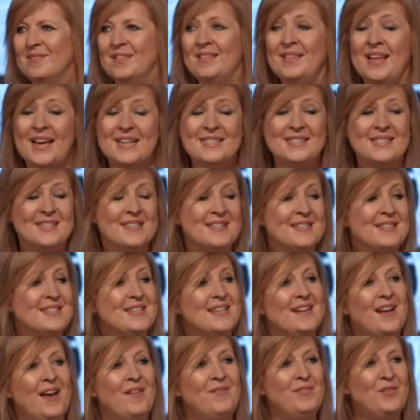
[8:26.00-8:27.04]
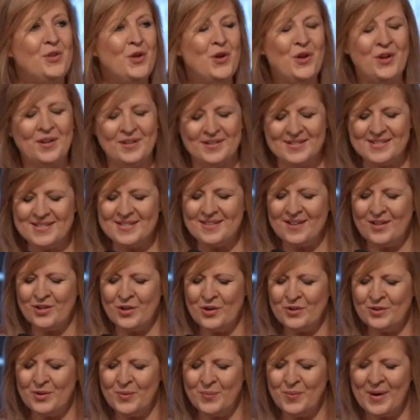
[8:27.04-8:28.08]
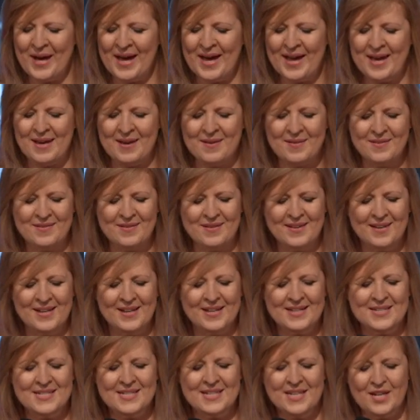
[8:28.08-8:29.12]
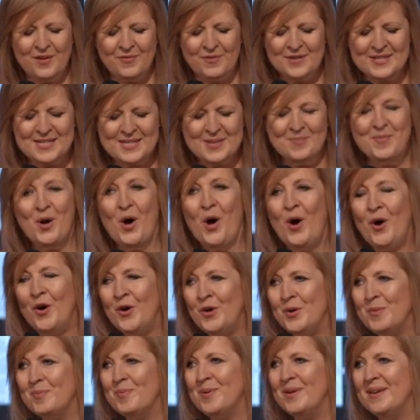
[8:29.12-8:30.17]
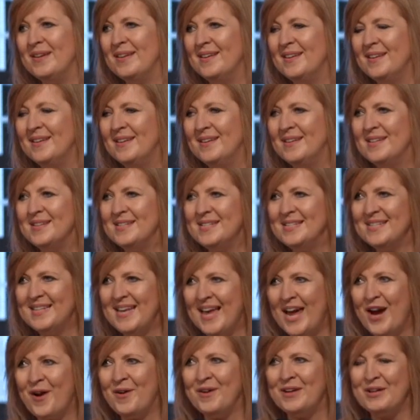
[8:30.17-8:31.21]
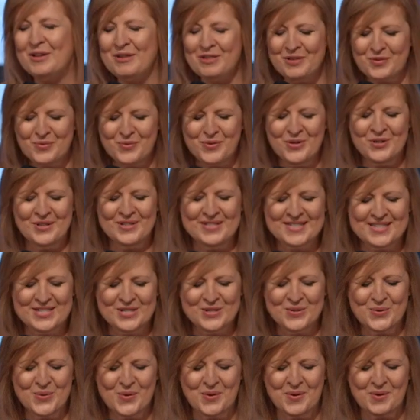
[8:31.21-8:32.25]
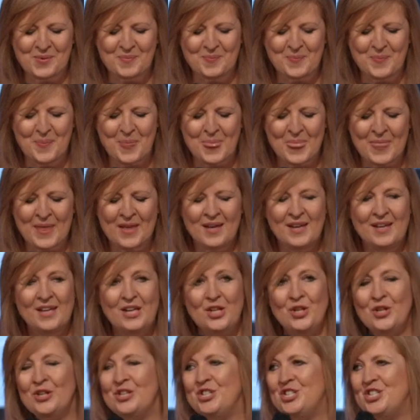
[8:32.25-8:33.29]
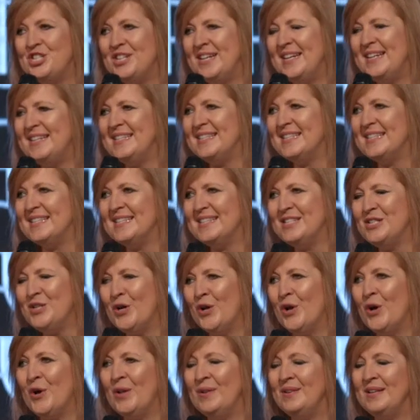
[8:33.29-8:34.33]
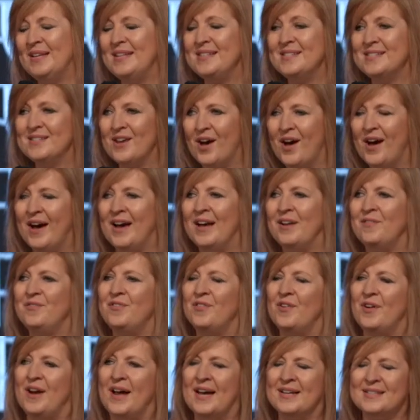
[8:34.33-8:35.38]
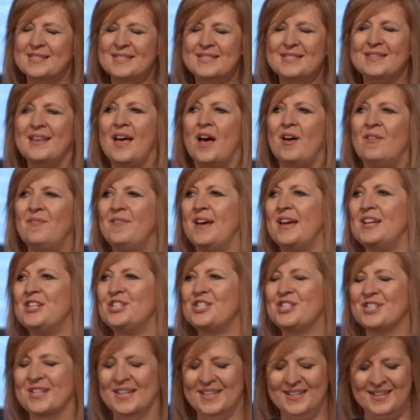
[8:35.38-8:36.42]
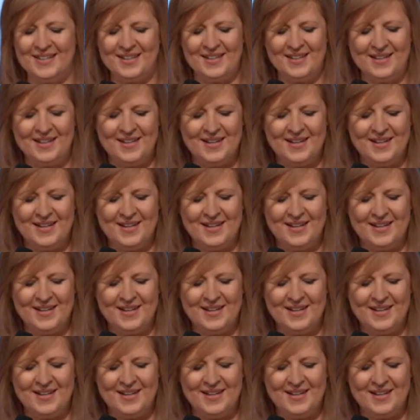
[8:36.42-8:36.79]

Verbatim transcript: lessons that I've learned along the way and to give you some hope to carry you through your storm. You know, Jesus not only died for our salvation,